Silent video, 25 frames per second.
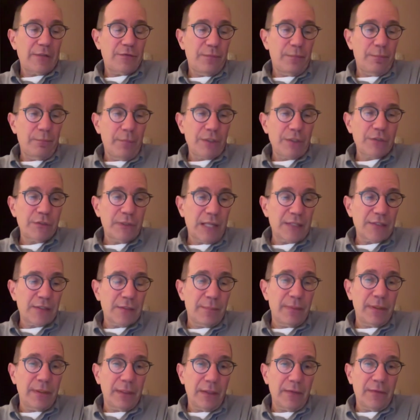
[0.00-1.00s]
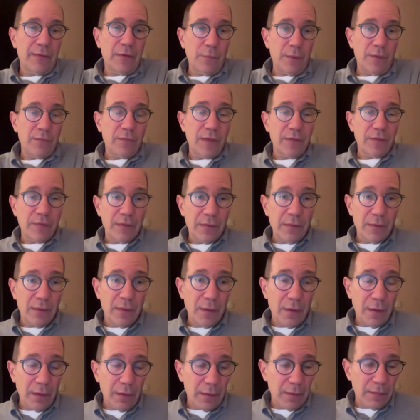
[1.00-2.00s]
much less ability than
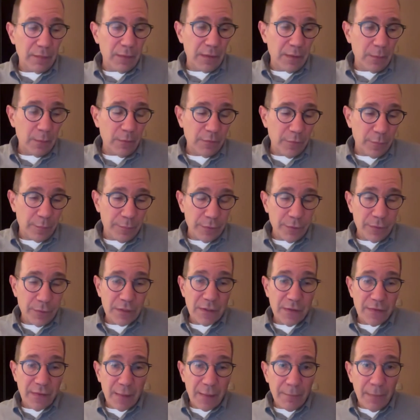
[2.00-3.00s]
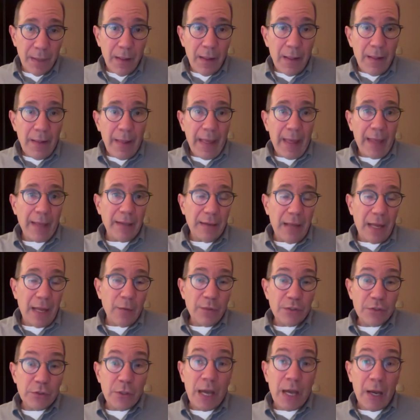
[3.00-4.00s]
we've imputed to them. And
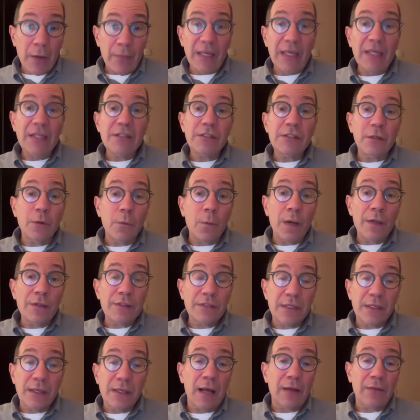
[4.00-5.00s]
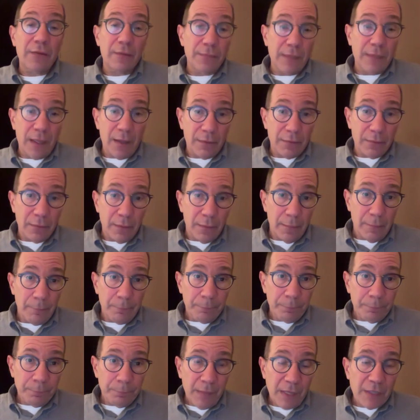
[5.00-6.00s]
we saw how easy it was to knock them down.
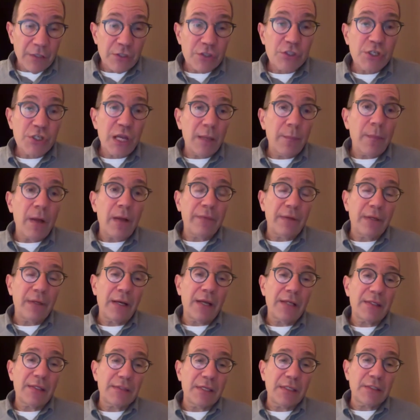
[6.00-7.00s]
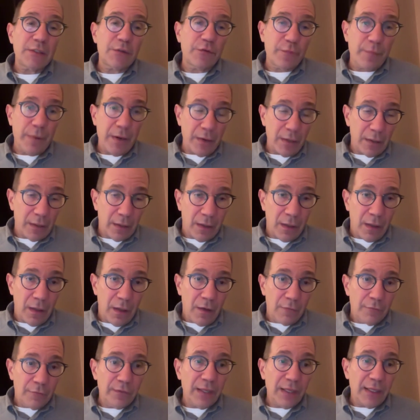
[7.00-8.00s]
And shame on the United States of America
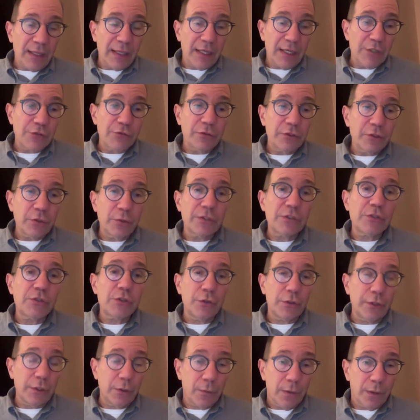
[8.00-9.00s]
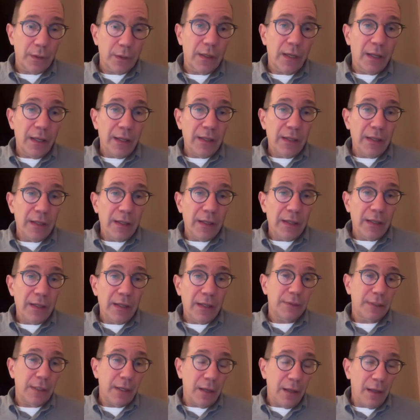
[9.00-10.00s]
for letting Israel do its dirty work in
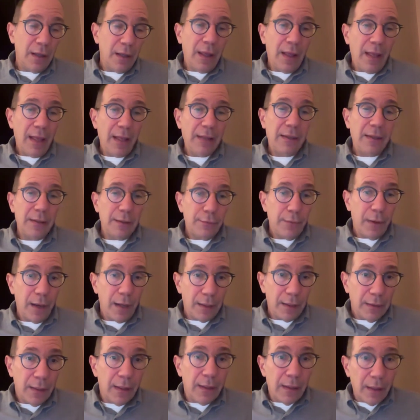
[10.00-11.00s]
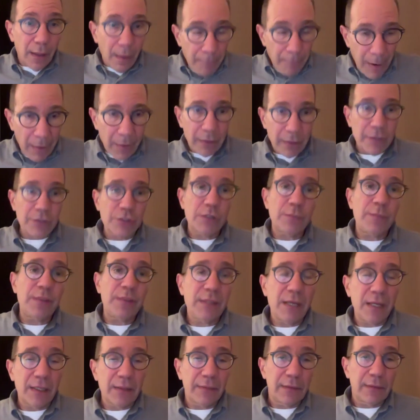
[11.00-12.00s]
Syria and in Iran. America should be
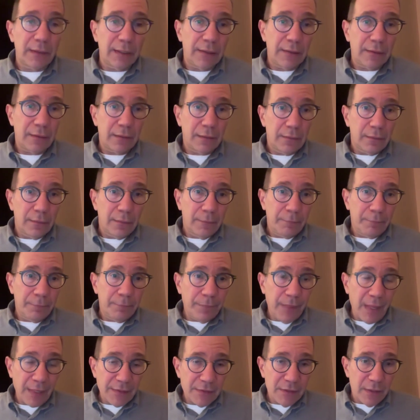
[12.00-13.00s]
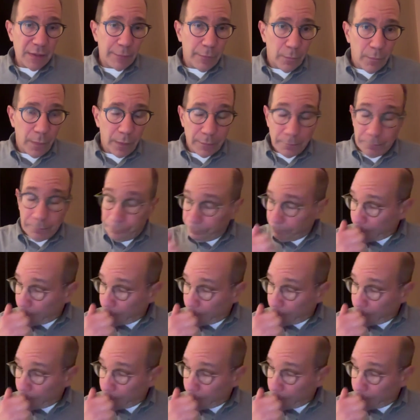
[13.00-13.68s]
taking the lead. That's number one.